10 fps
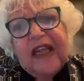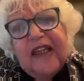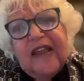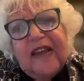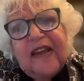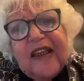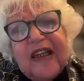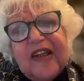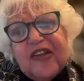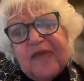they didn't
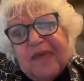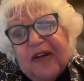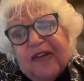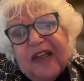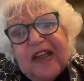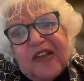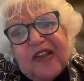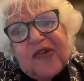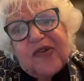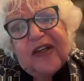teach about the
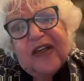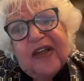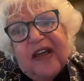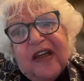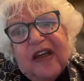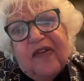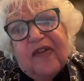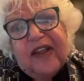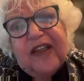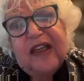history
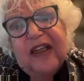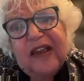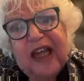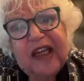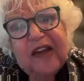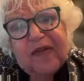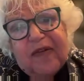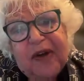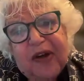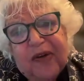of the Native
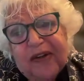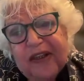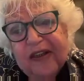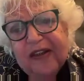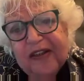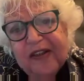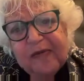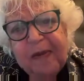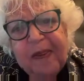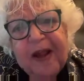
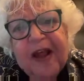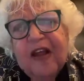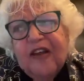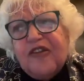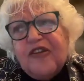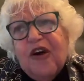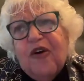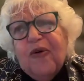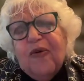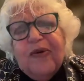Americans.
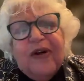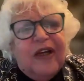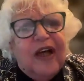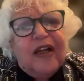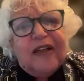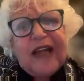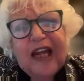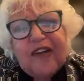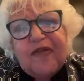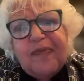So a
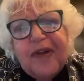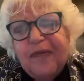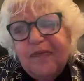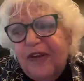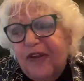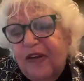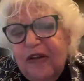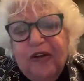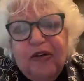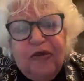lot of people
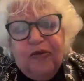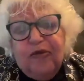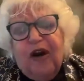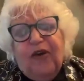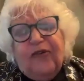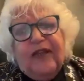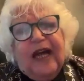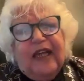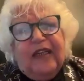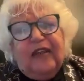who are
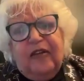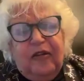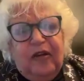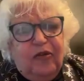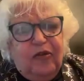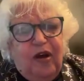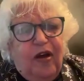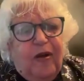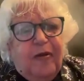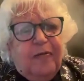not
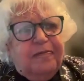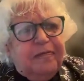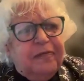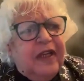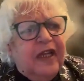um